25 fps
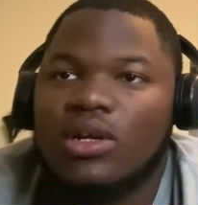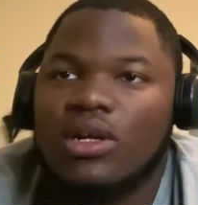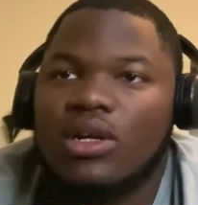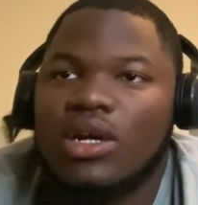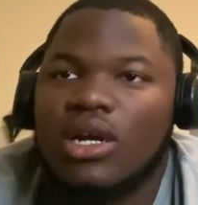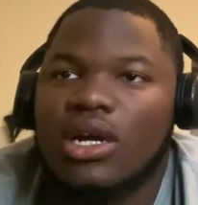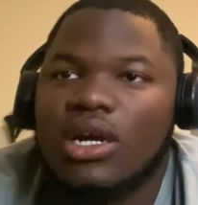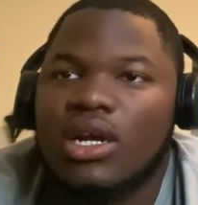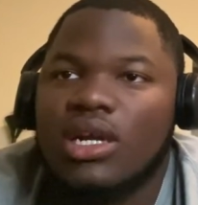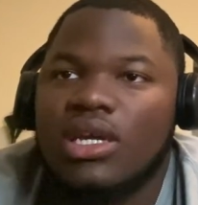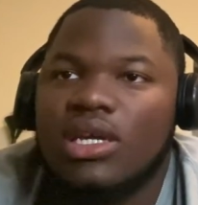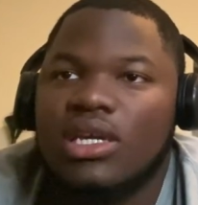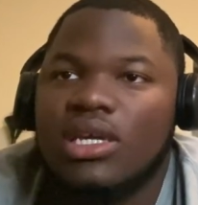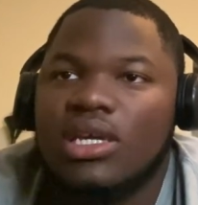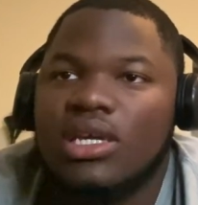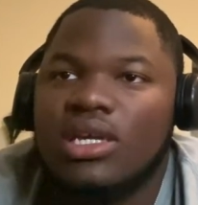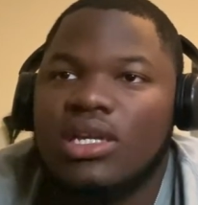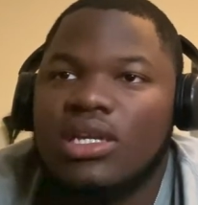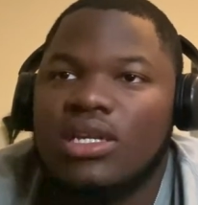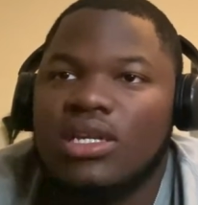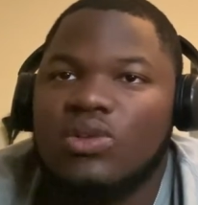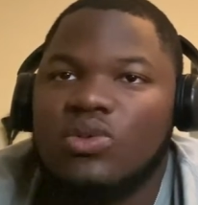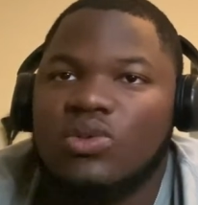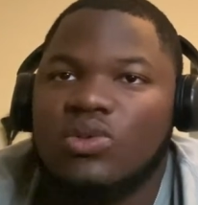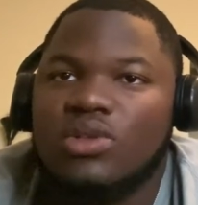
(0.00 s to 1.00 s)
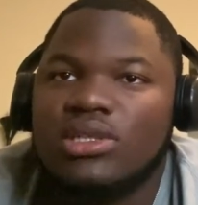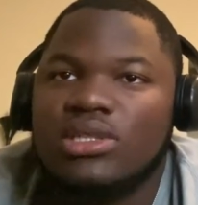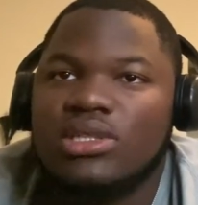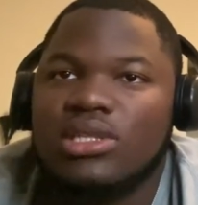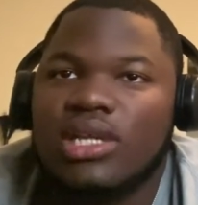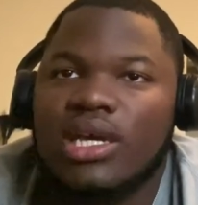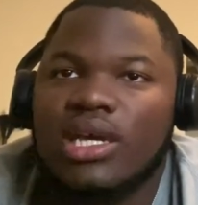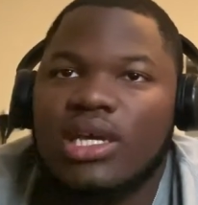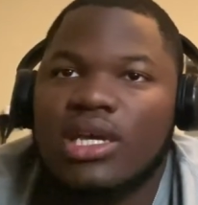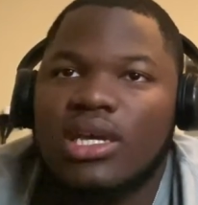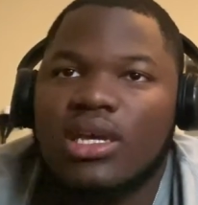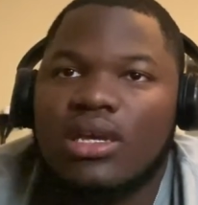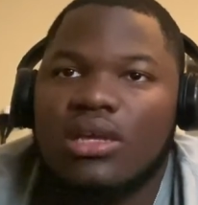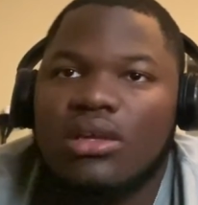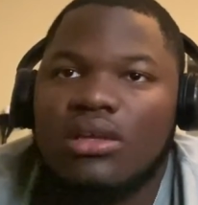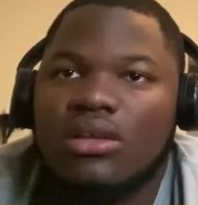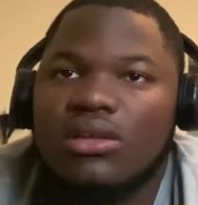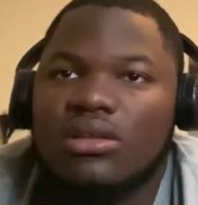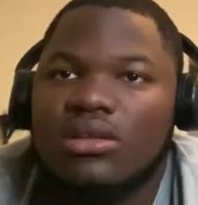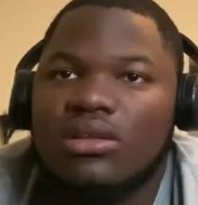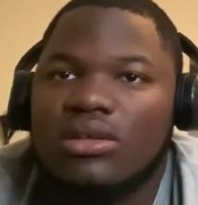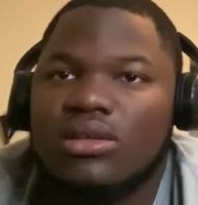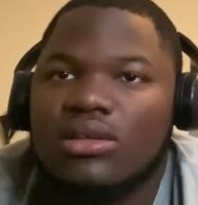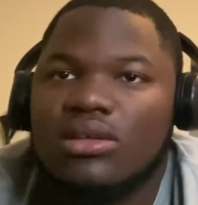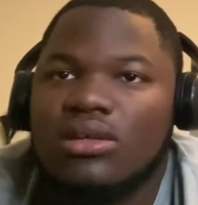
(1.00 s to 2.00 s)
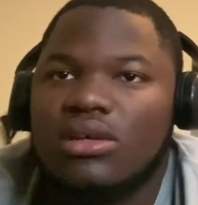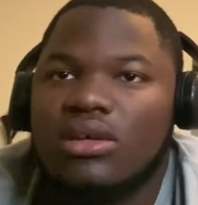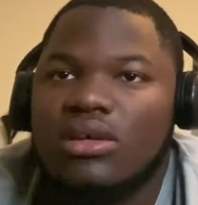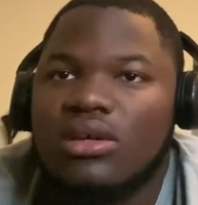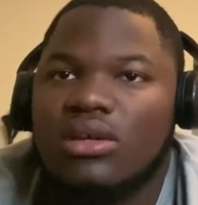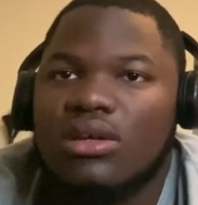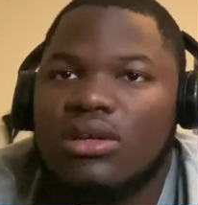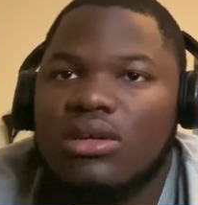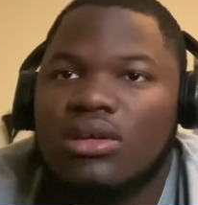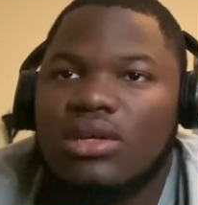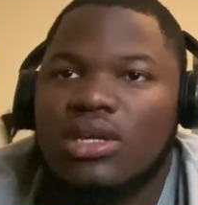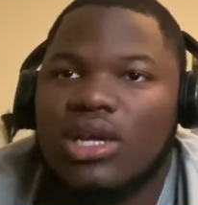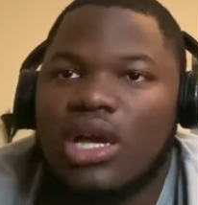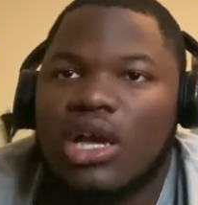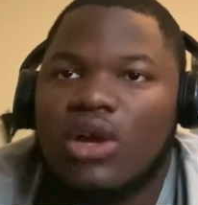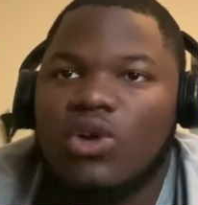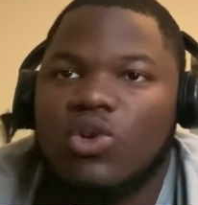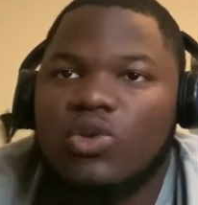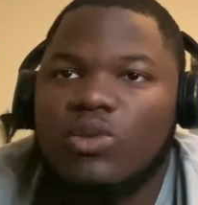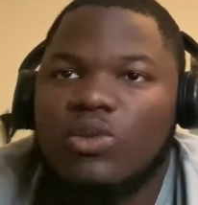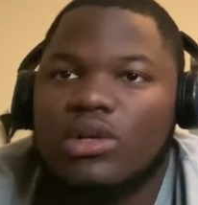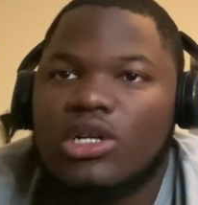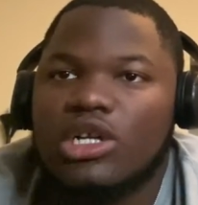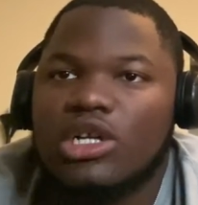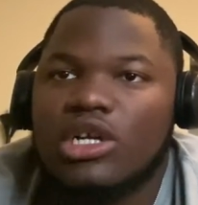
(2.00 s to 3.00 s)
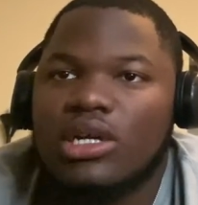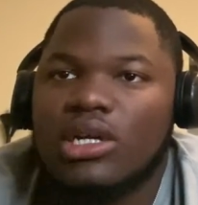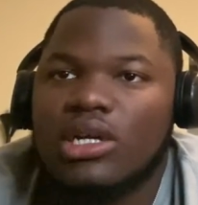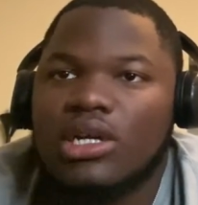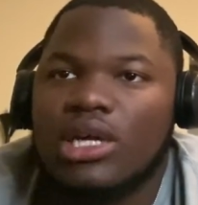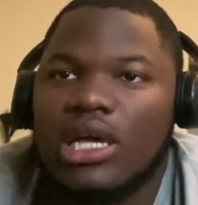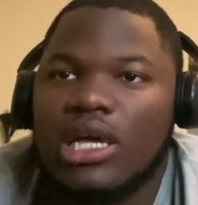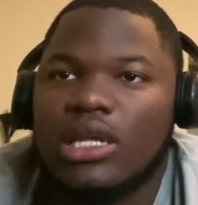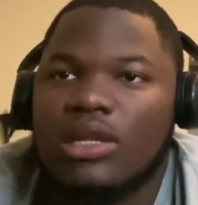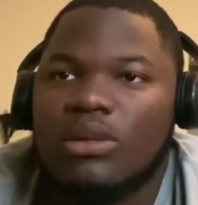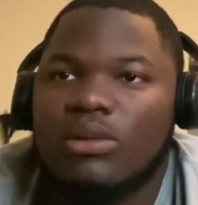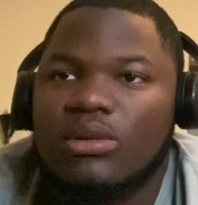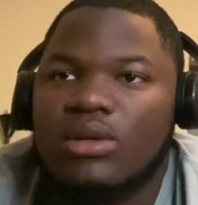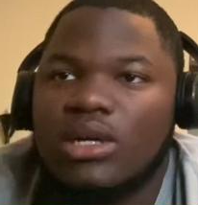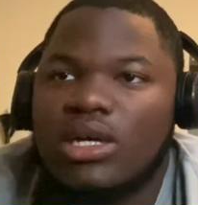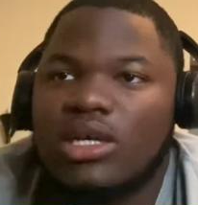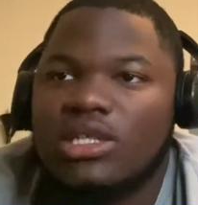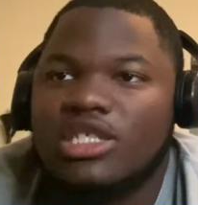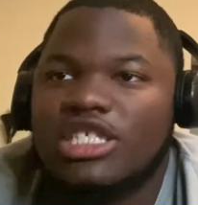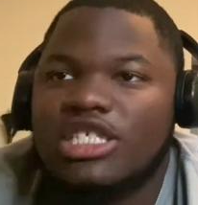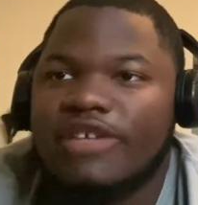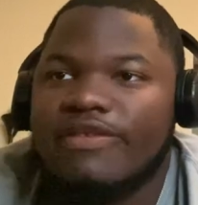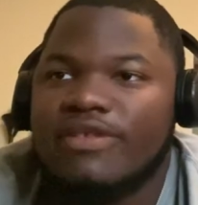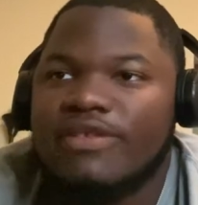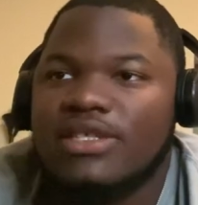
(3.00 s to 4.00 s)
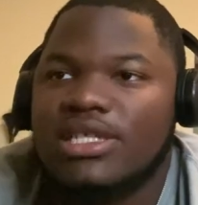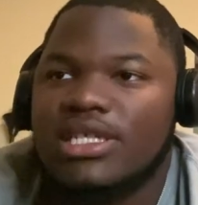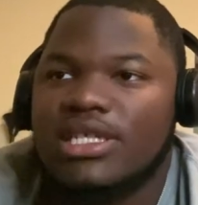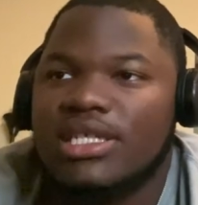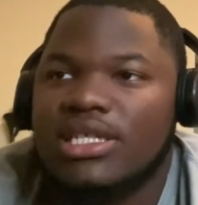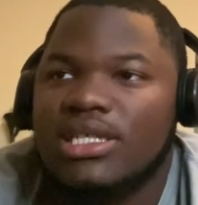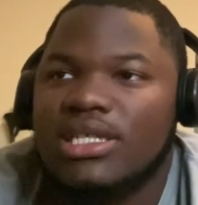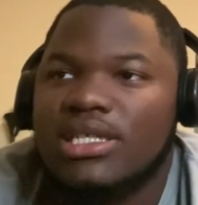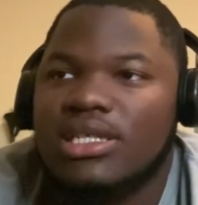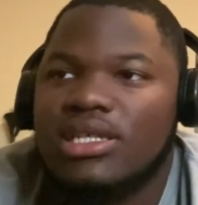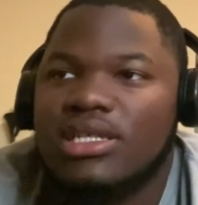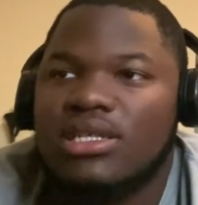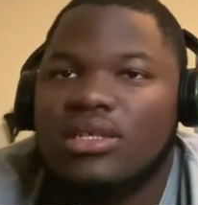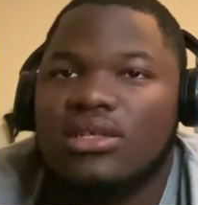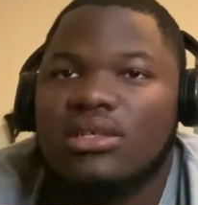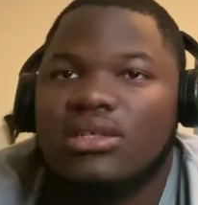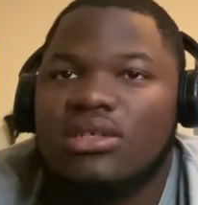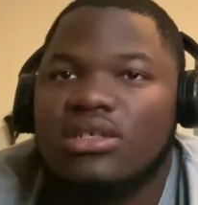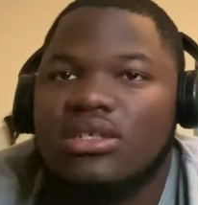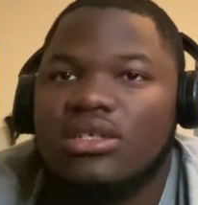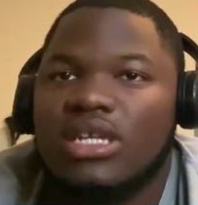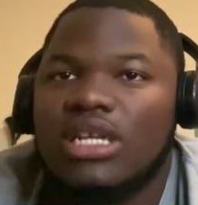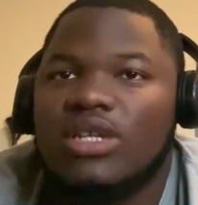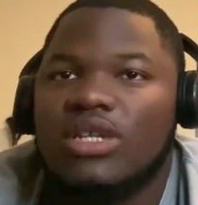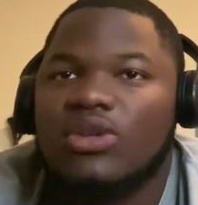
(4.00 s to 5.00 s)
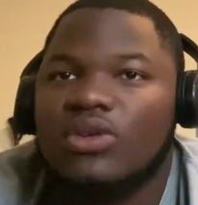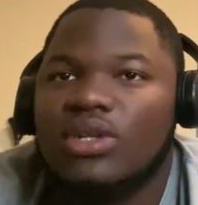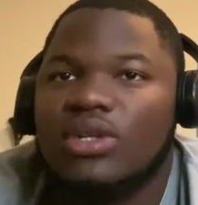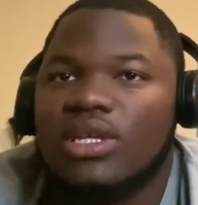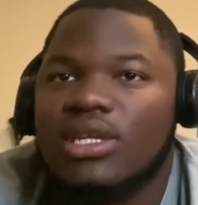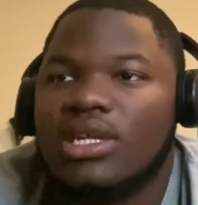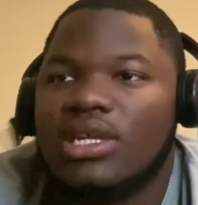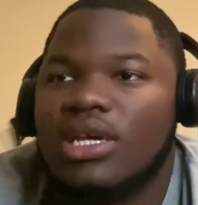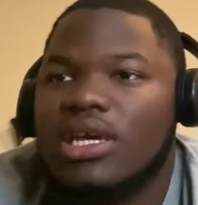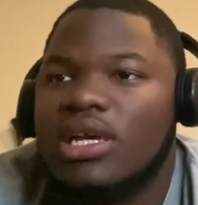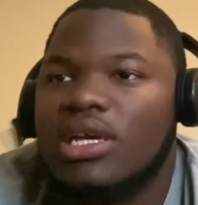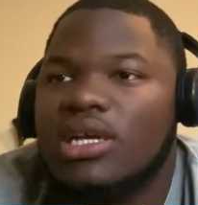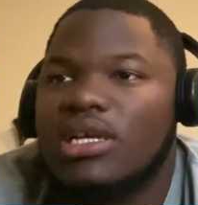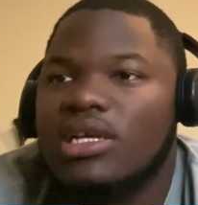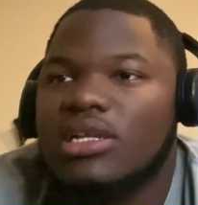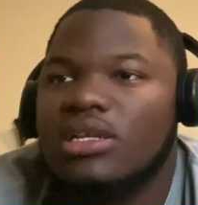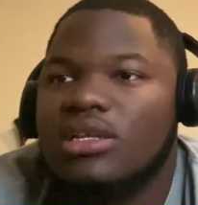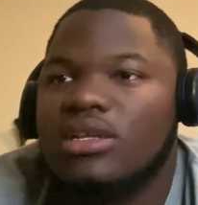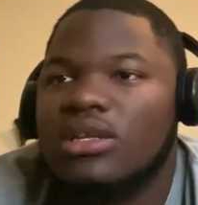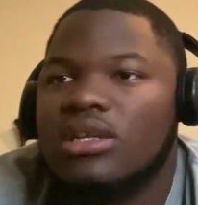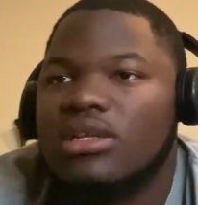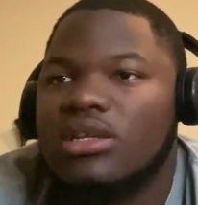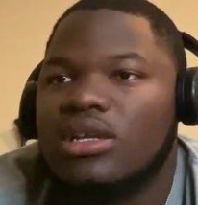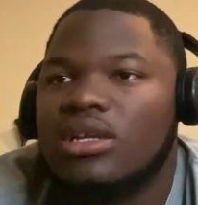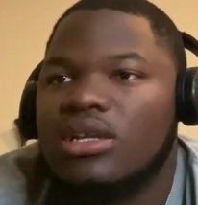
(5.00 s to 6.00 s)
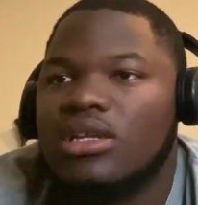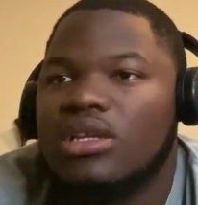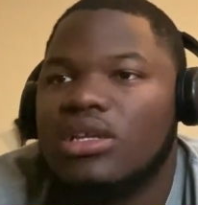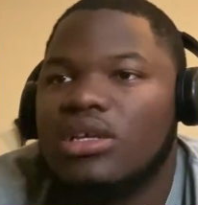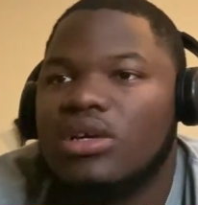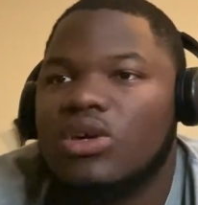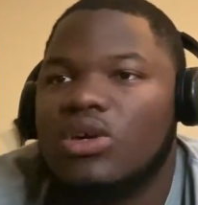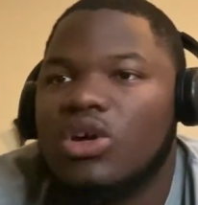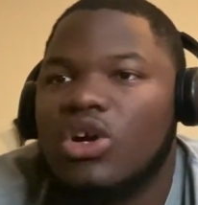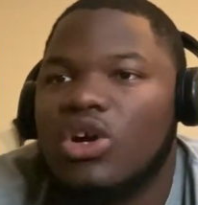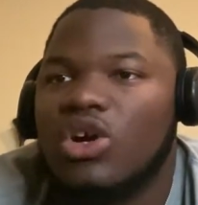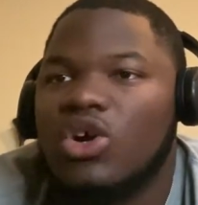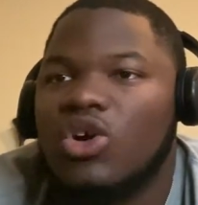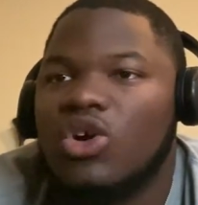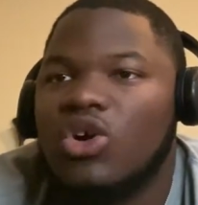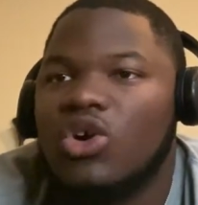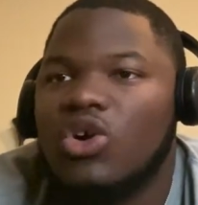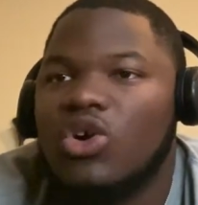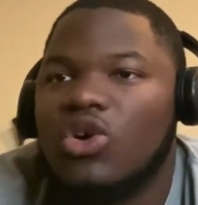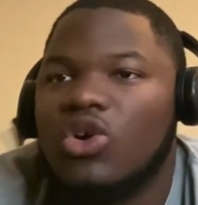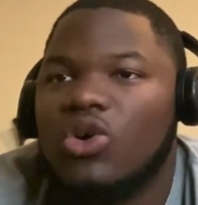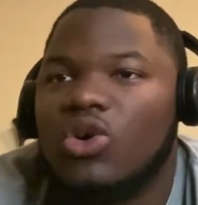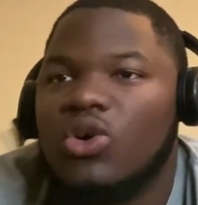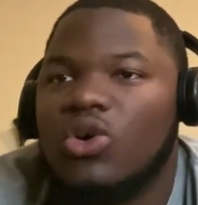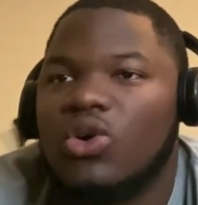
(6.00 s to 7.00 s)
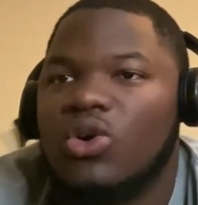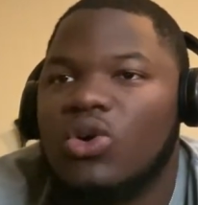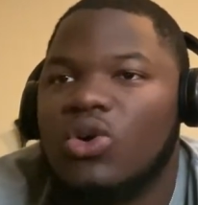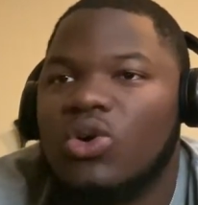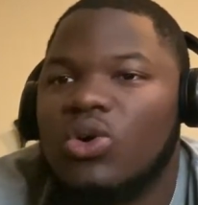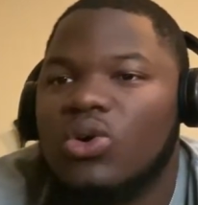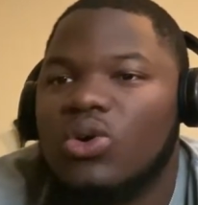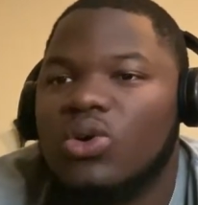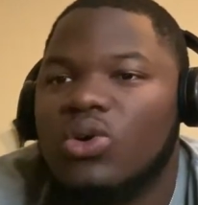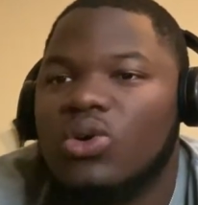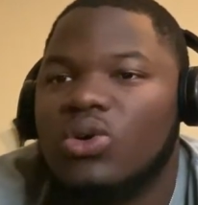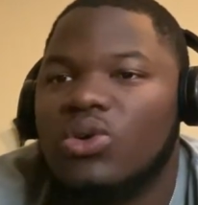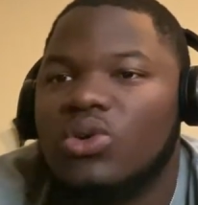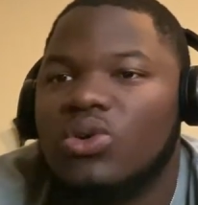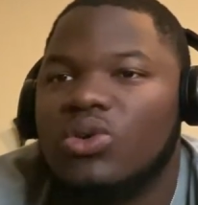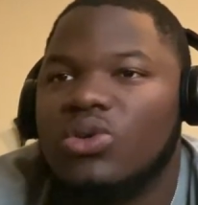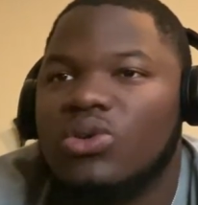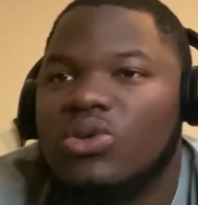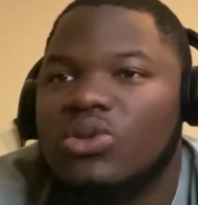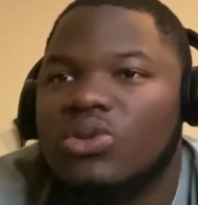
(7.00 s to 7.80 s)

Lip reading: Alright, he ain't doing his thing. Got Cooper Kupp, got number 17. He ain't doing anything. Another little. Oh.